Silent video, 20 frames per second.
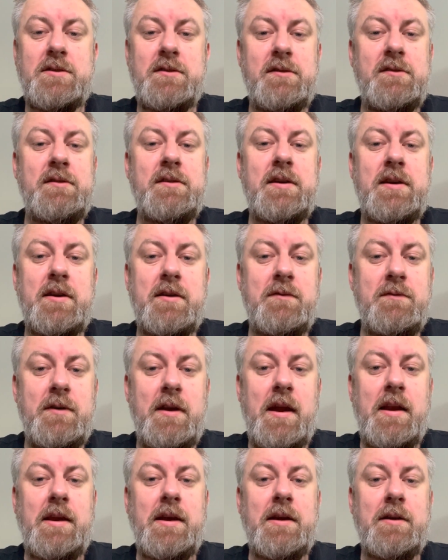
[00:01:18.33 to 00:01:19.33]
Isn't that
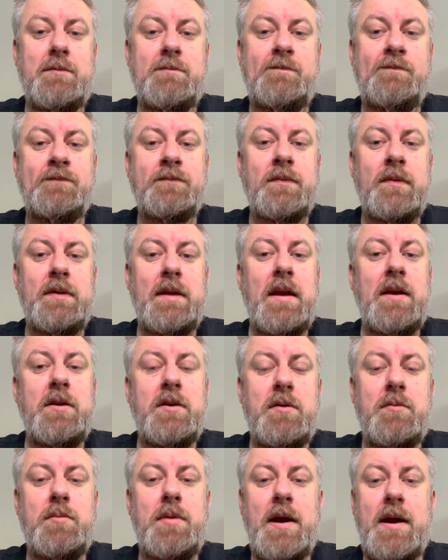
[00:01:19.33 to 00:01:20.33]
convenient that you
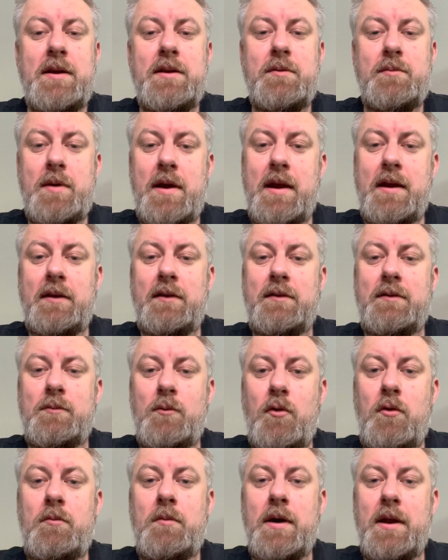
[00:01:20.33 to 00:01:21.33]
can pay the banks
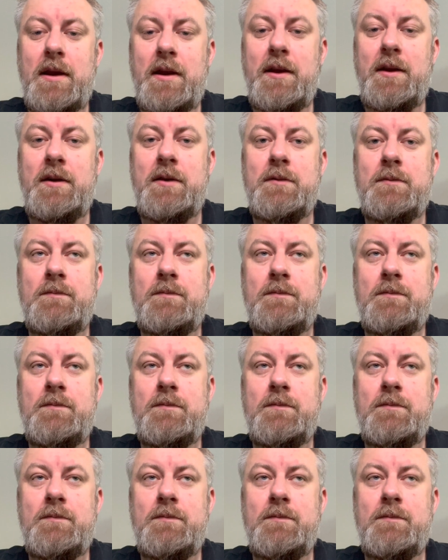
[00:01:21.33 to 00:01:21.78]
more money